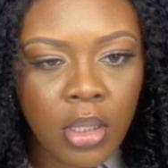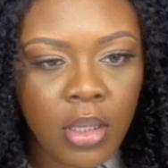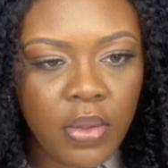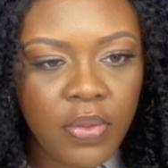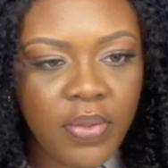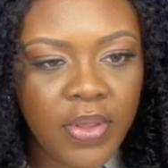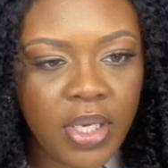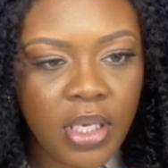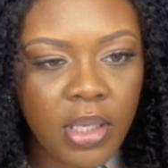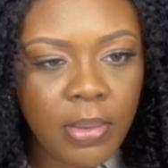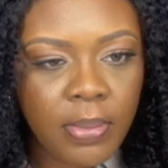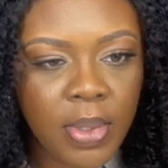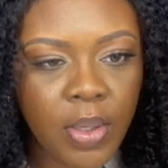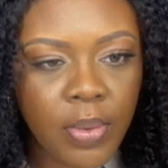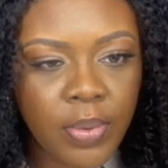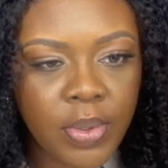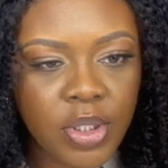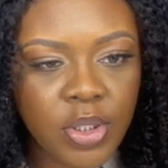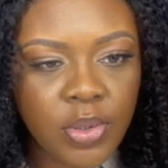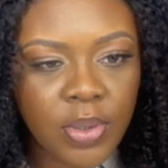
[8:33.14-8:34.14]
Then I'm
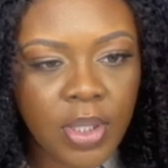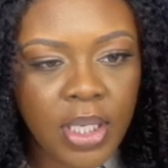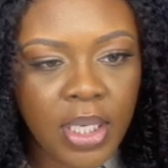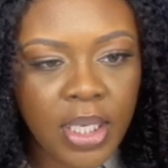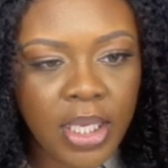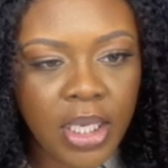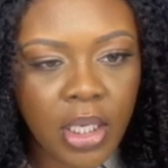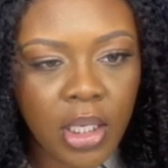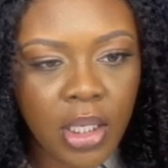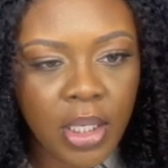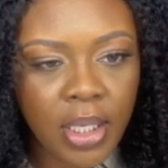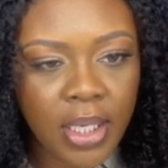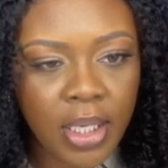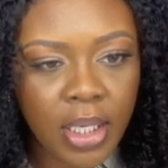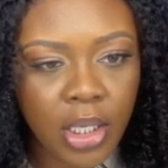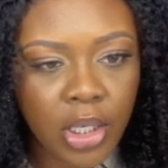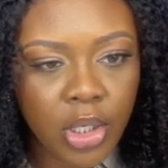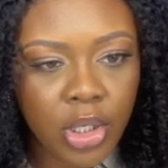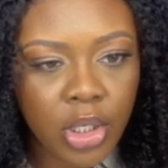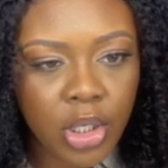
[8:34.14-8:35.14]
going to click
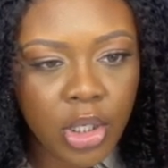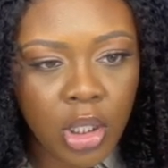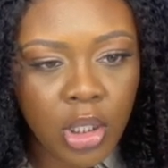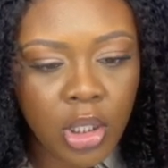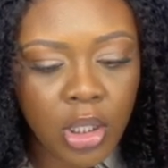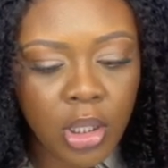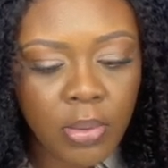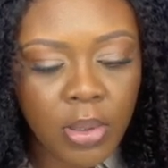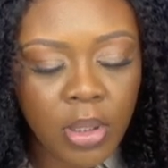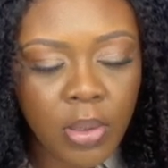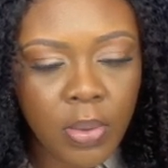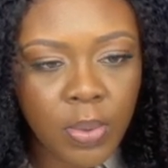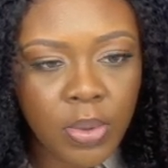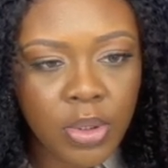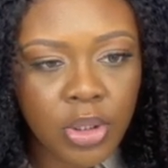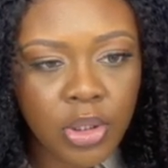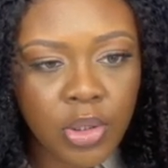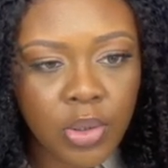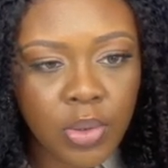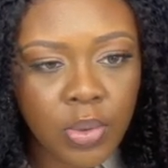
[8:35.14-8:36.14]
here, and then I'm
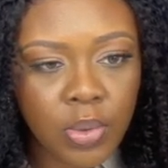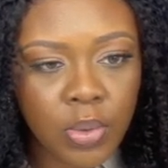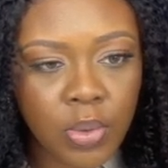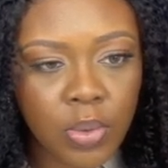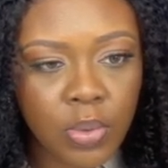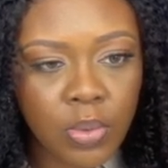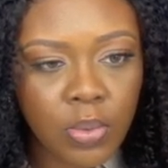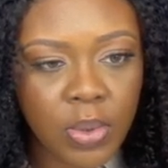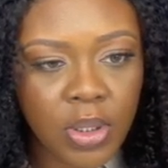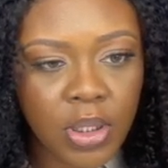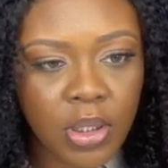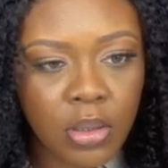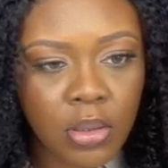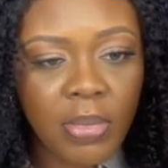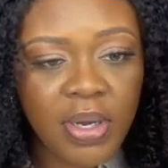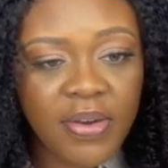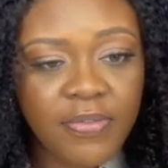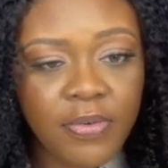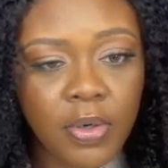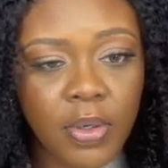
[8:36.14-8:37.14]
going to, wait,
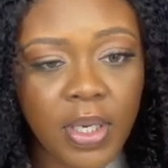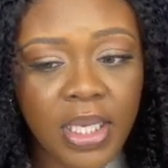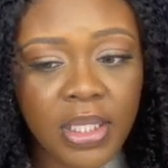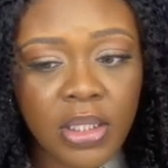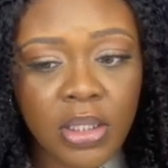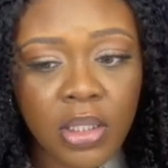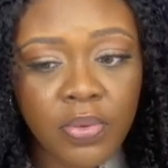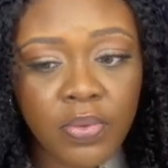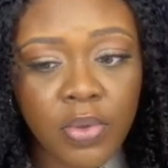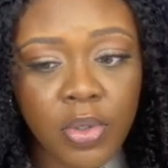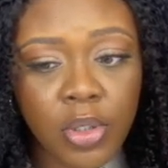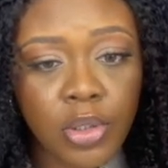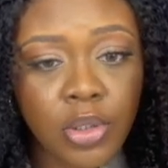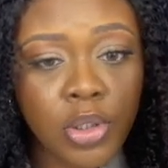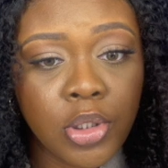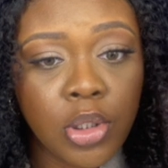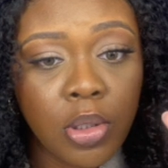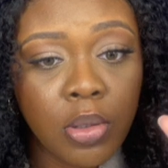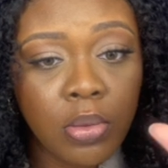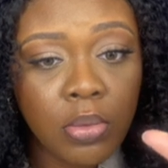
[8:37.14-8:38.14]
my fault, I did it wrong.
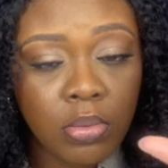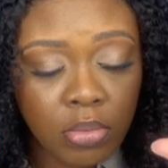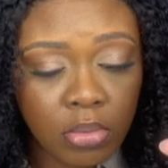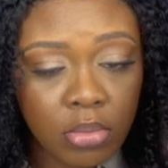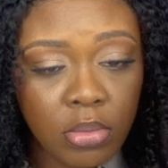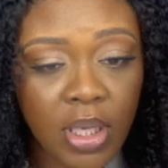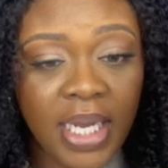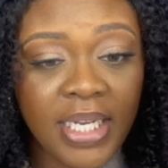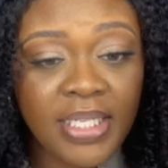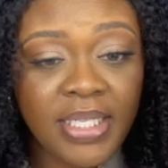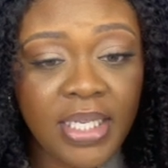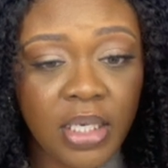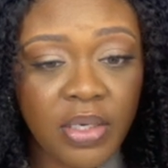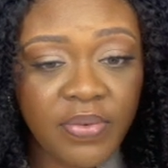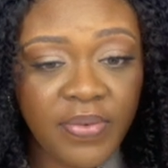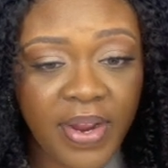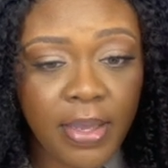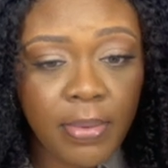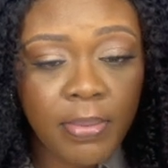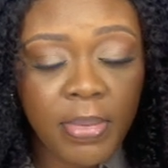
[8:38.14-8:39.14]
So I did it
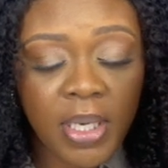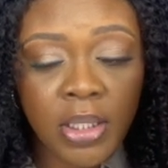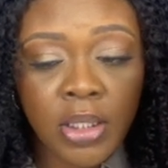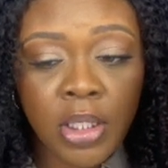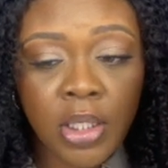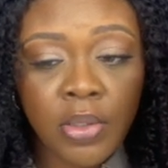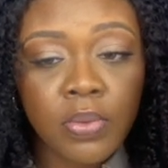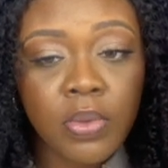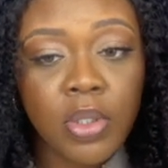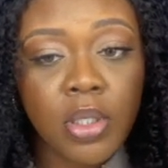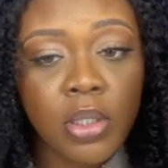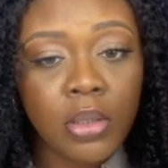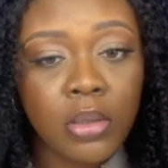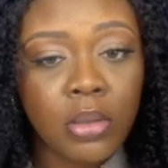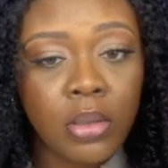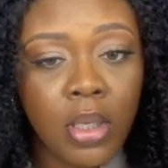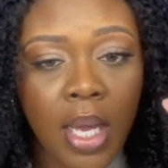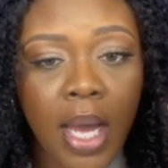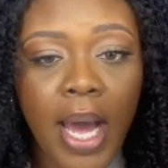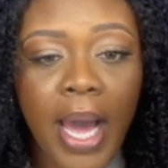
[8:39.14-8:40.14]
right, but I did it wrong.
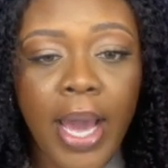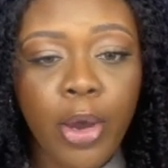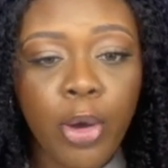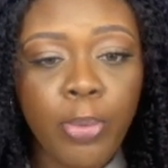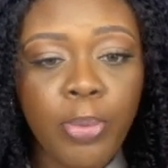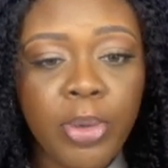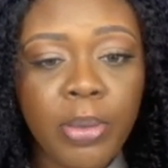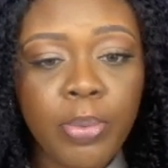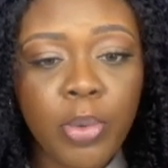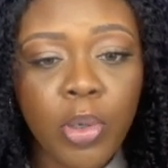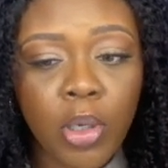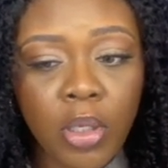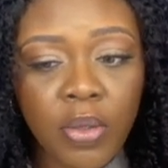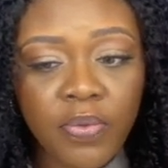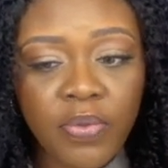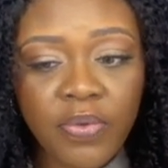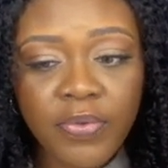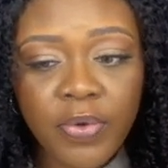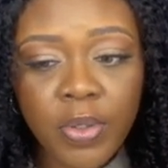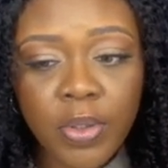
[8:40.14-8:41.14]
I open up all
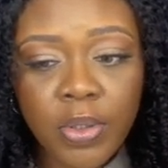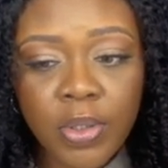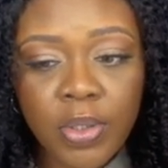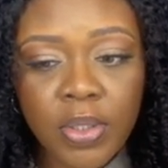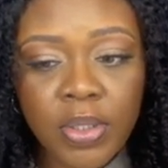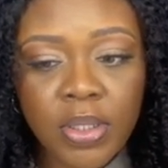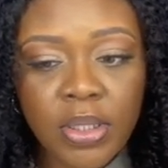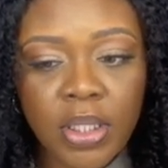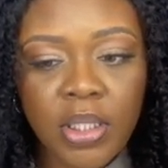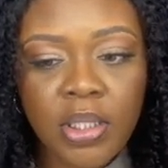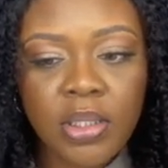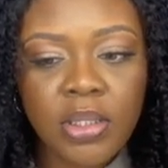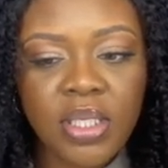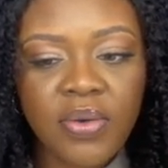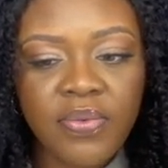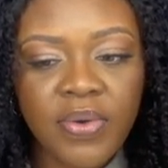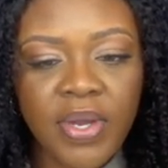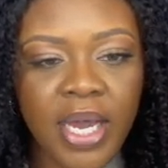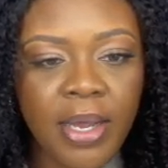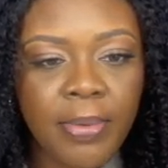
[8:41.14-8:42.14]
of the folders, and instead
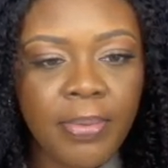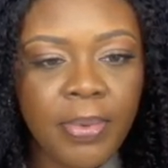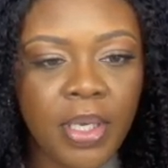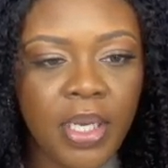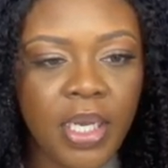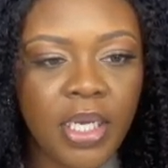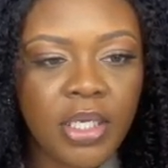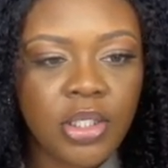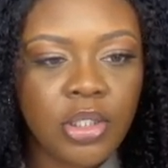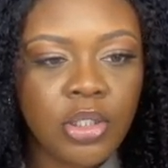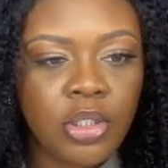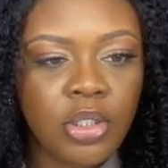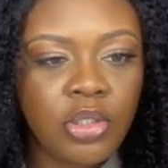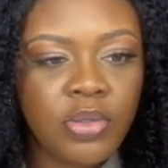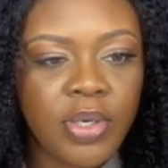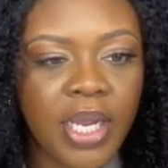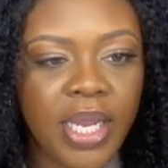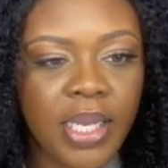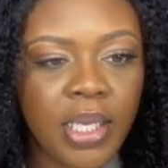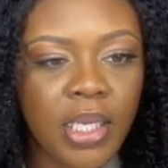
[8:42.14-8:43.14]
of copying it, I just
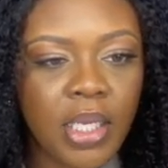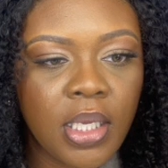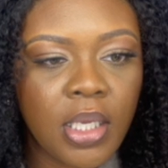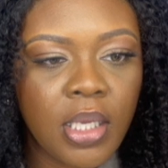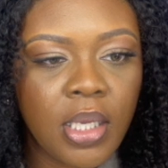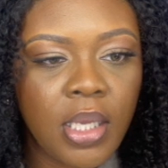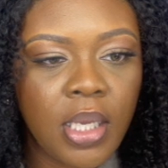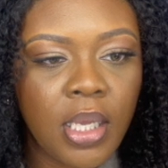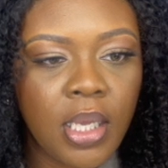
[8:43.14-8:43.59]
drag it